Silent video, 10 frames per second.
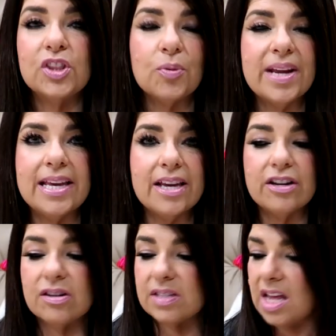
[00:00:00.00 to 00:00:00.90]
3
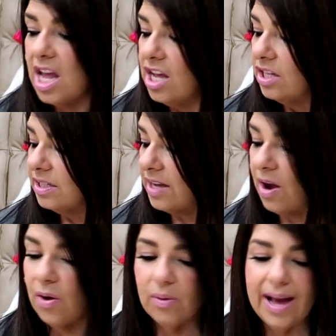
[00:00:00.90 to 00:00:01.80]
years.
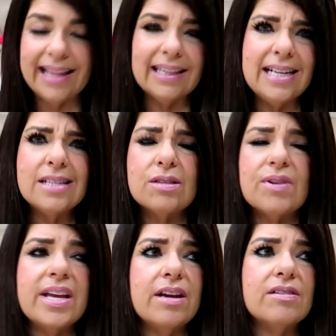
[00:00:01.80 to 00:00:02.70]
So at least
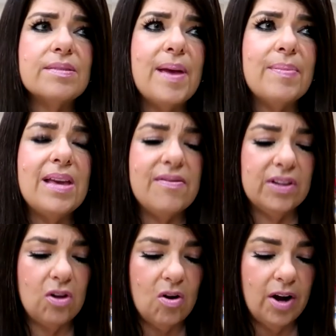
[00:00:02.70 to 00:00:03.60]
3 years, maybe
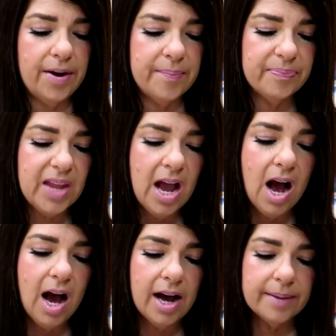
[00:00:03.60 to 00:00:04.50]
even longer.
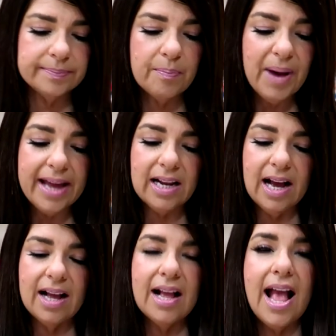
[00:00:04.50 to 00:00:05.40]
But
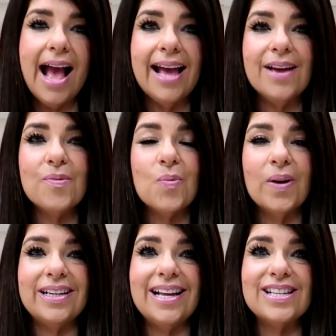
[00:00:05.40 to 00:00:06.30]

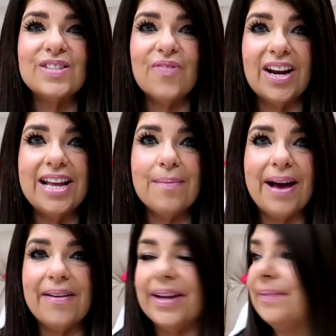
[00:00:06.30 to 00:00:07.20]
what is funny
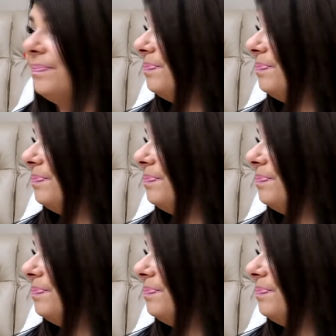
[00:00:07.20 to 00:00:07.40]
about it,